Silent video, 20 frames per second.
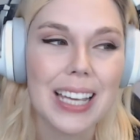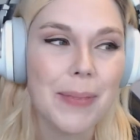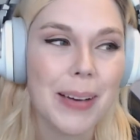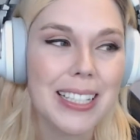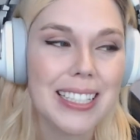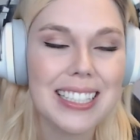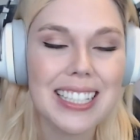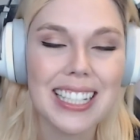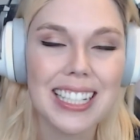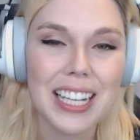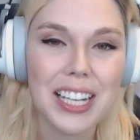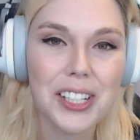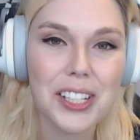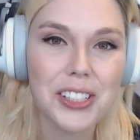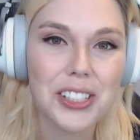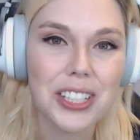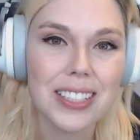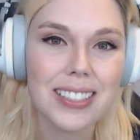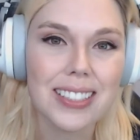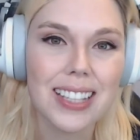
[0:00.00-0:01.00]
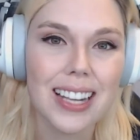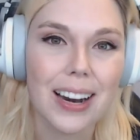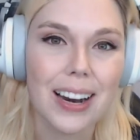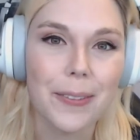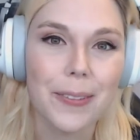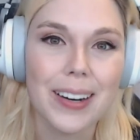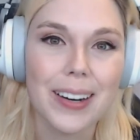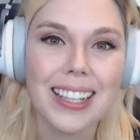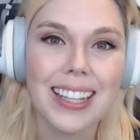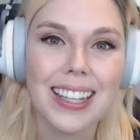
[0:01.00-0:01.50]
in my teenage years that I
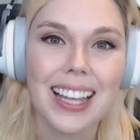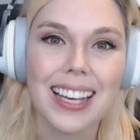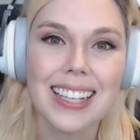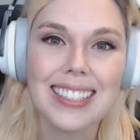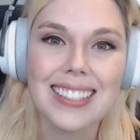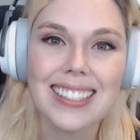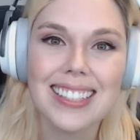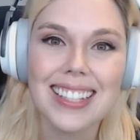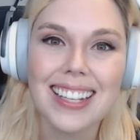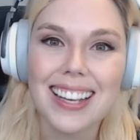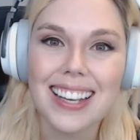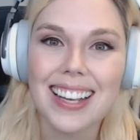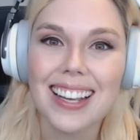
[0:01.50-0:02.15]
realized